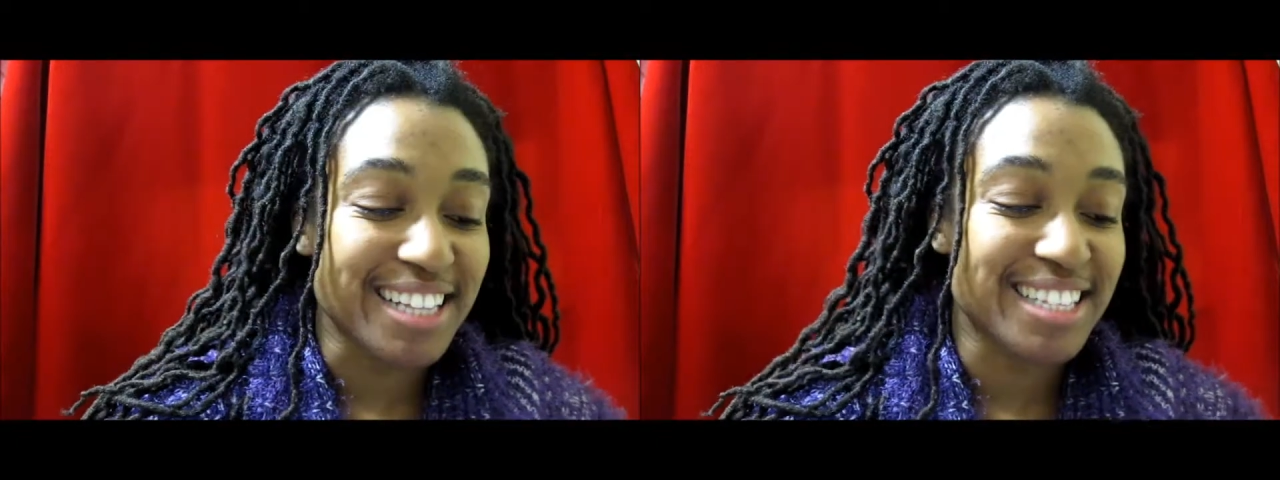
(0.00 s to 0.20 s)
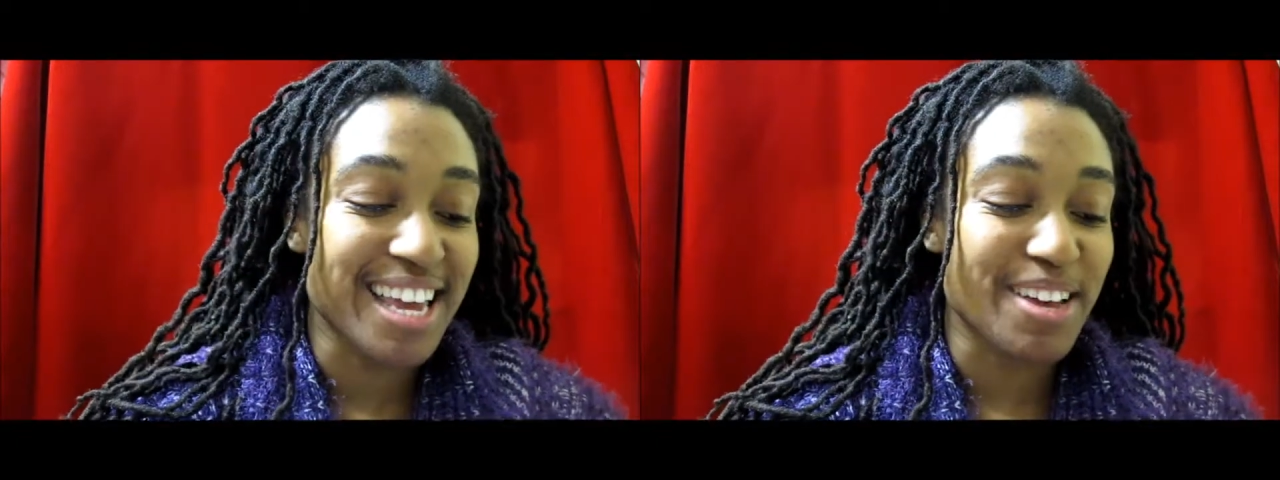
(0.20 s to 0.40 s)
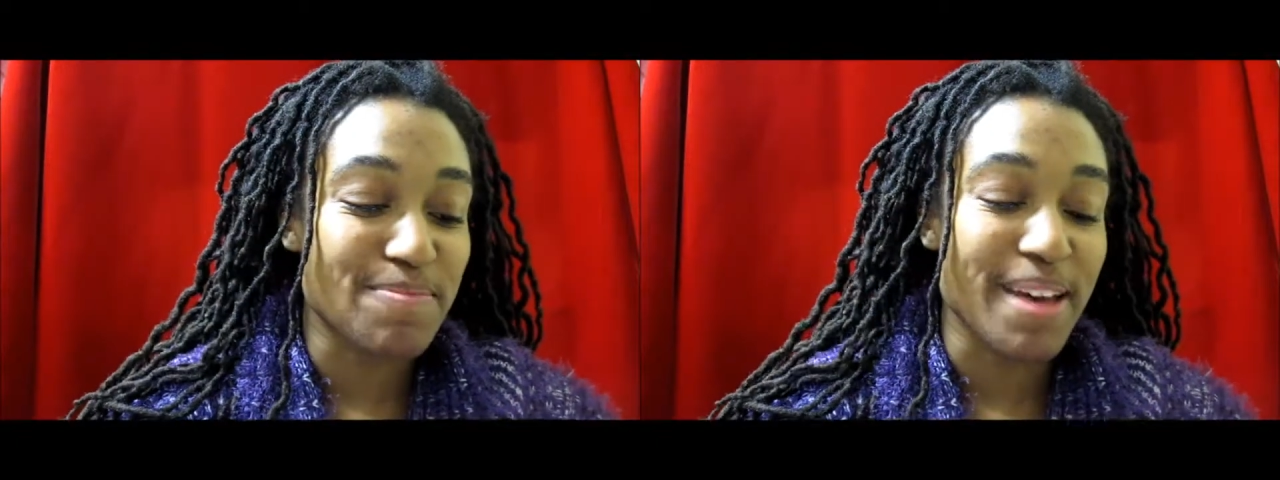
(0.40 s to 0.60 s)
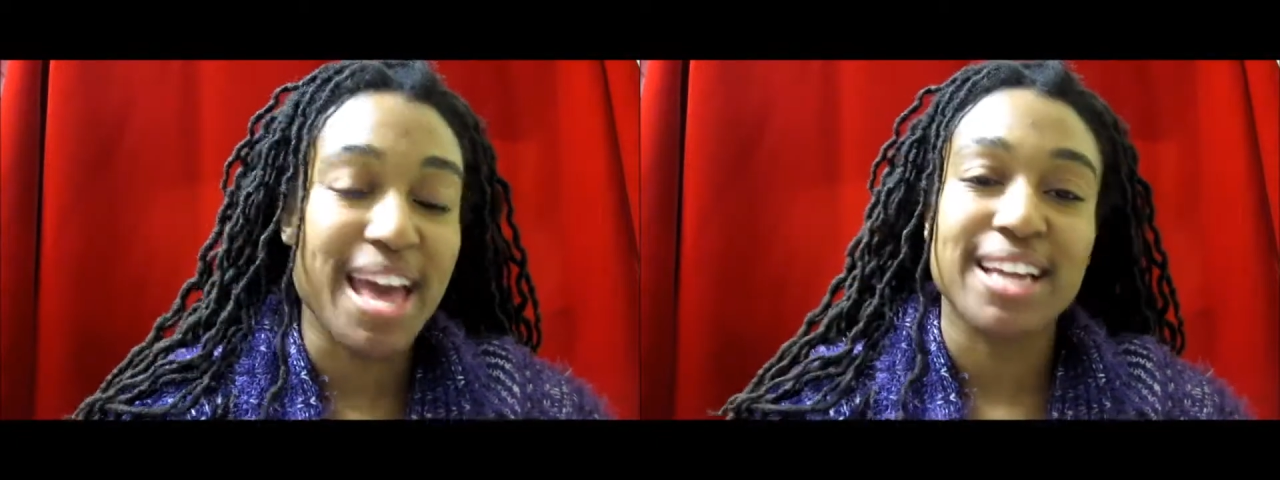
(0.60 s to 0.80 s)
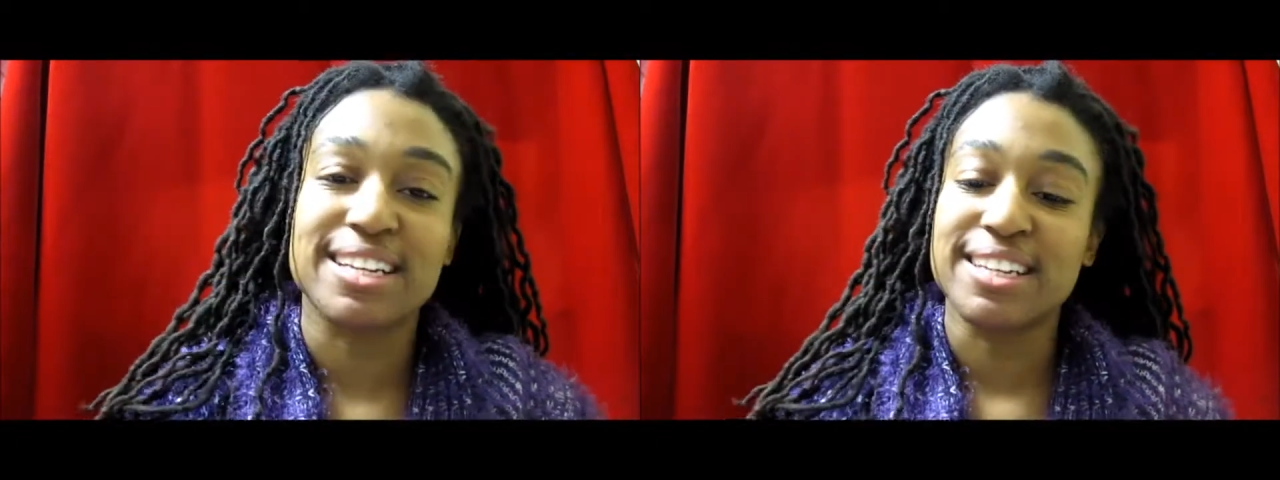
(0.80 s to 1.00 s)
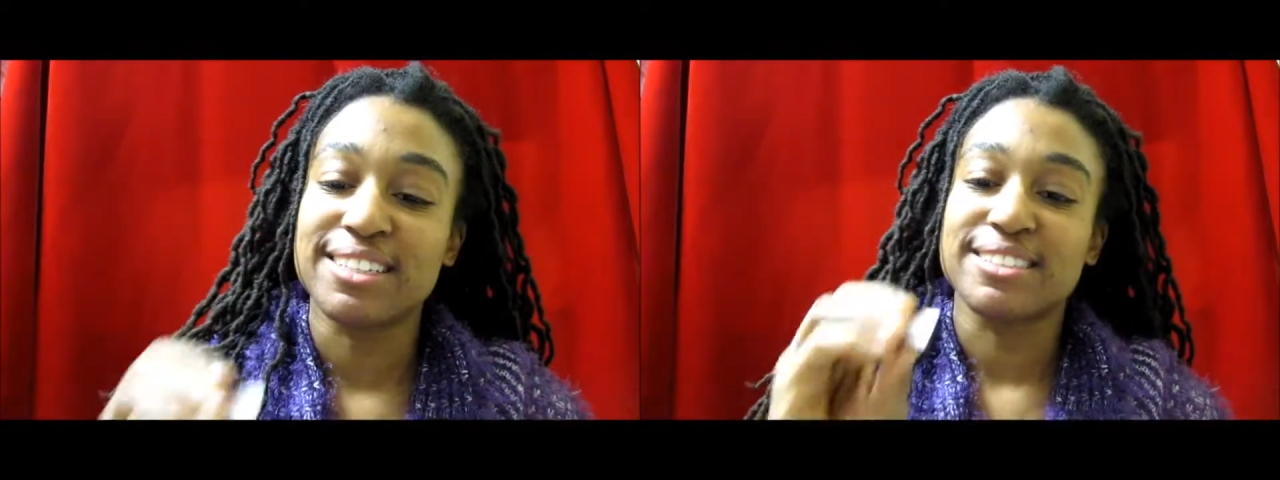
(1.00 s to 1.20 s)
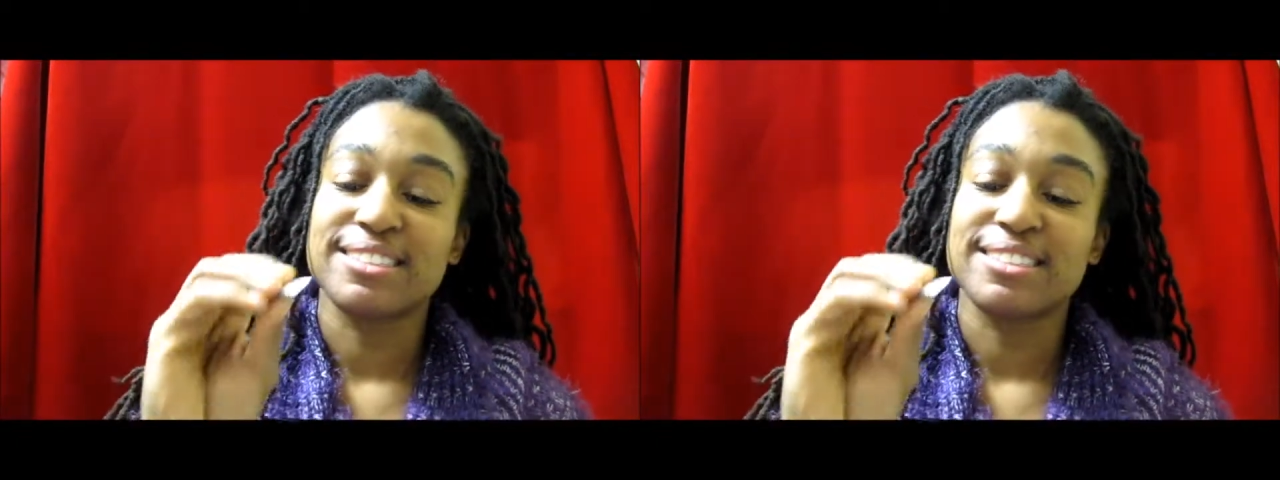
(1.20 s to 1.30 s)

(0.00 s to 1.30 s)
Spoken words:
take a magnet,